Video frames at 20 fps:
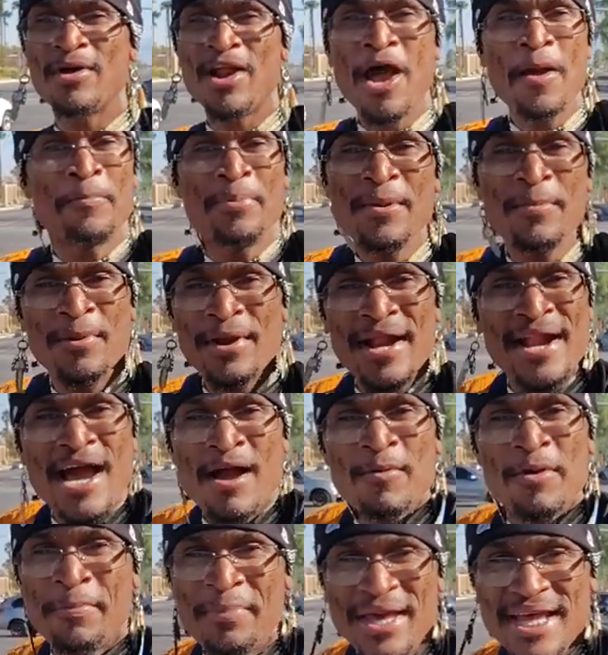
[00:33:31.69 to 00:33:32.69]
But our people they're
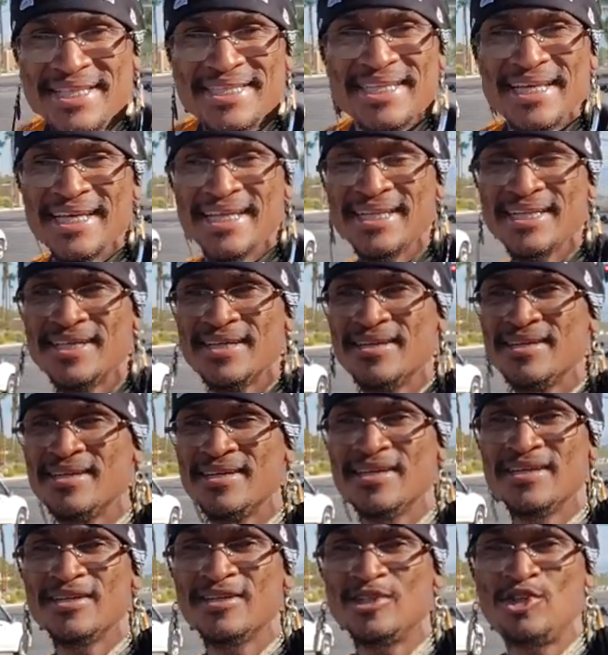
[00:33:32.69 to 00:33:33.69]
not repenting.
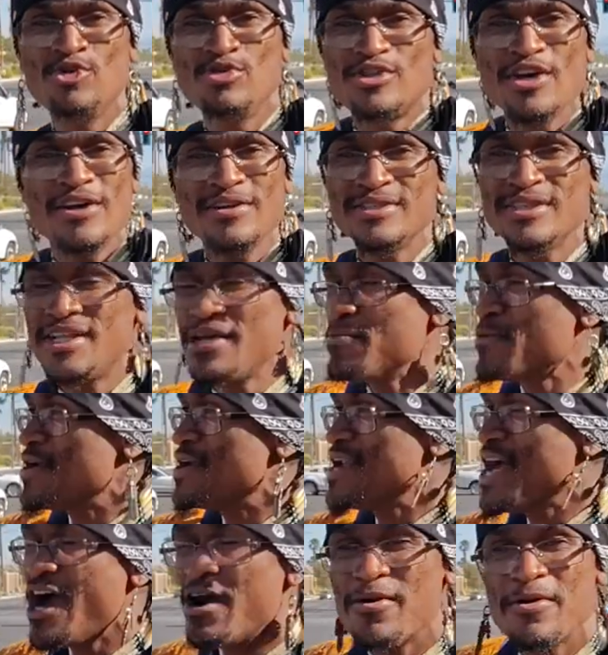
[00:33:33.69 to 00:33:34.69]
Two thirds of them
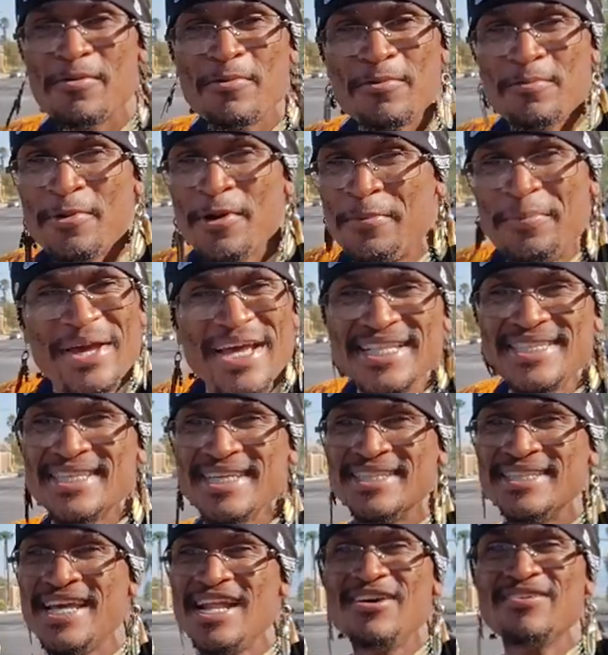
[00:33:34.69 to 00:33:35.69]
are not
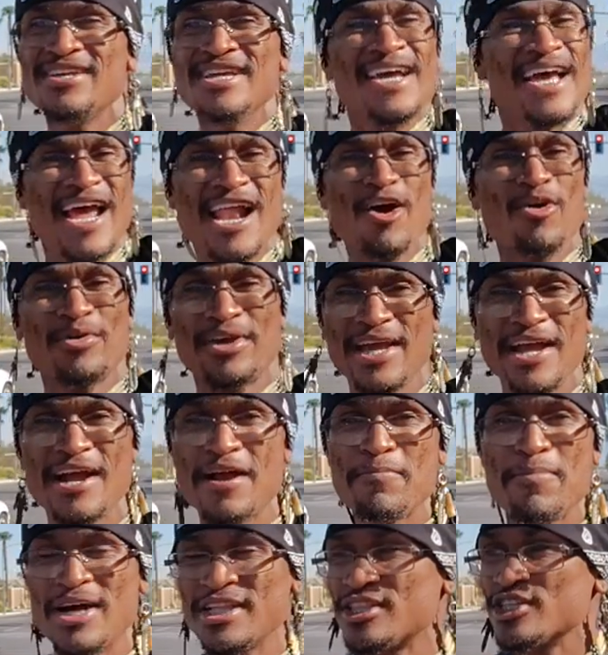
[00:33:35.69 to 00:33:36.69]
repenting. They don't, they don't
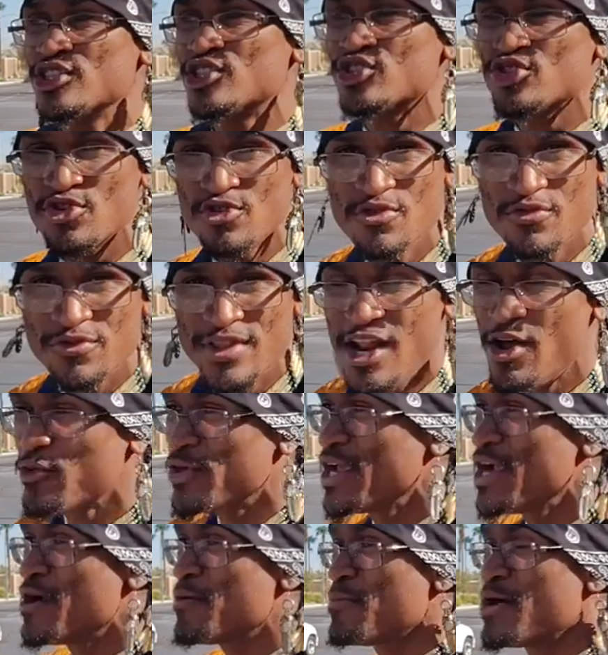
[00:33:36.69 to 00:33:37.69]
care about this truth. They
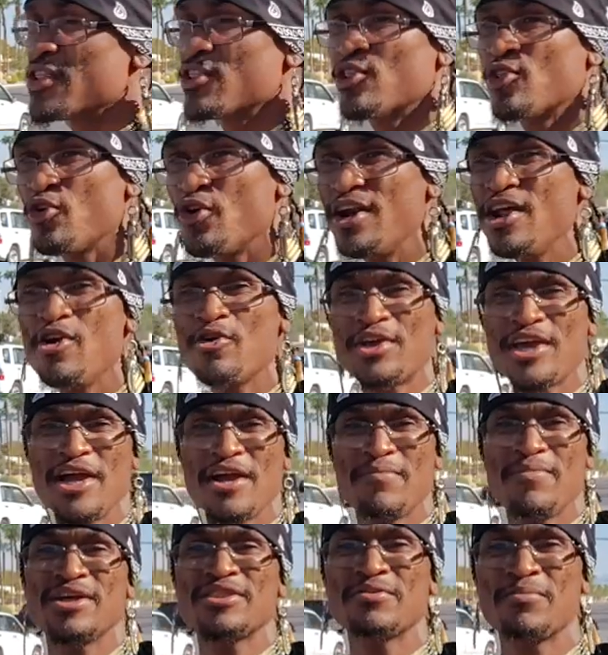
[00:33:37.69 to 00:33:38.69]
don't care about the Lord. They don't
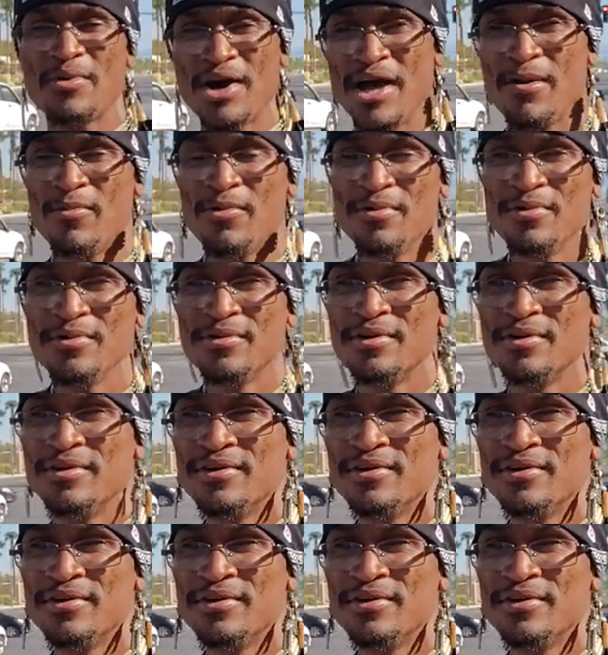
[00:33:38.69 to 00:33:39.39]
care about the Bible.